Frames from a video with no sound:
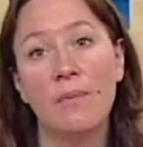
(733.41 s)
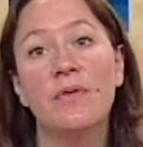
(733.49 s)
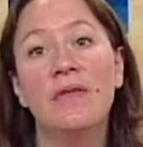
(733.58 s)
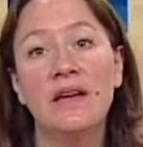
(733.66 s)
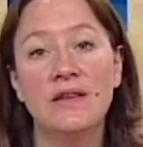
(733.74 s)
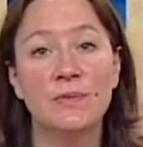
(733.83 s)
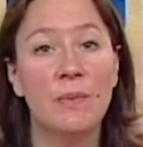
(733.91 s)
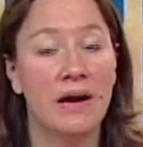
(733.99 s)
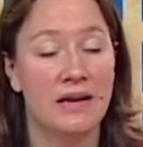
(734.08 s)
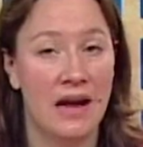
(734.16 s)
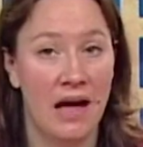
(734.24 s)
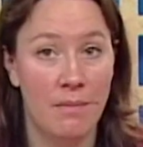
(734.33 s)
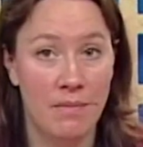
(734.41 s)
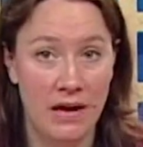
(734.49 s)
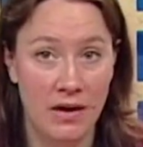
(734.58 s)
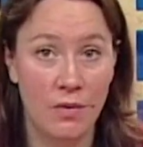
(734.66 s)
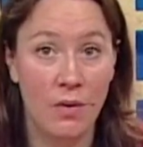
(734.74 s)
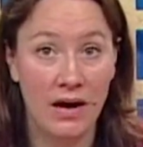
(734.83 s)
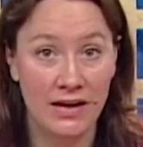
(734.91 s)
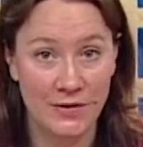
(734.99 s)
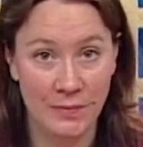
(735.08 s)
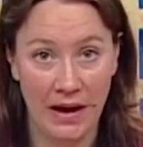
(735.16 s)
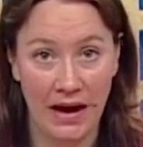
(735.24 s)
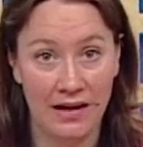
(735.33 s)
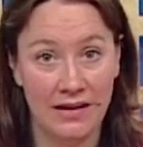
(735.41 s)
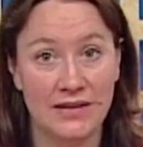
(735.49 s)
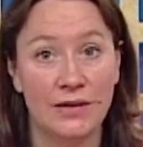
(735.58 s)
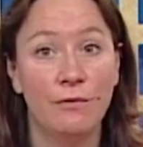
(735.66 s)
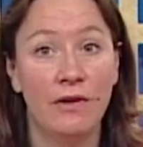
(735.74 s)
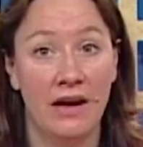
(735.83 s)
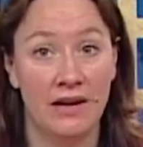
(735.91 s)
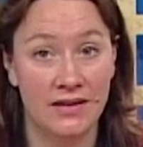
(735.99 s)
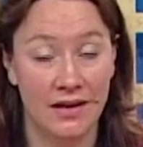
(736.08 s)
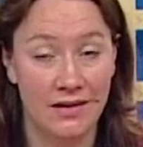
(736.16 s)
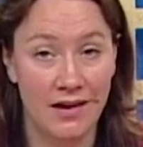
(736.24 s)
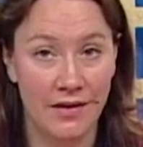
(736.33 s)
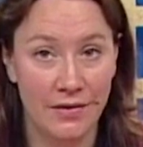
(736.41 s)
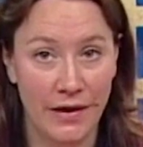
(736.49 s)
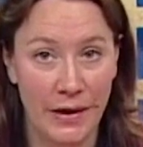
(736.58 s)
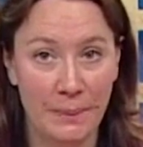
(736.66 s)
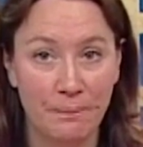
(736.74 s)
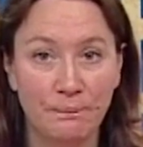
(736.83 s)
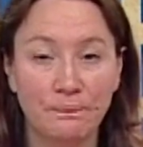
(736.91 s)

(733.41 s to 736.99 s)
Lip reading: things might not be quite as bad as if we had done nothing.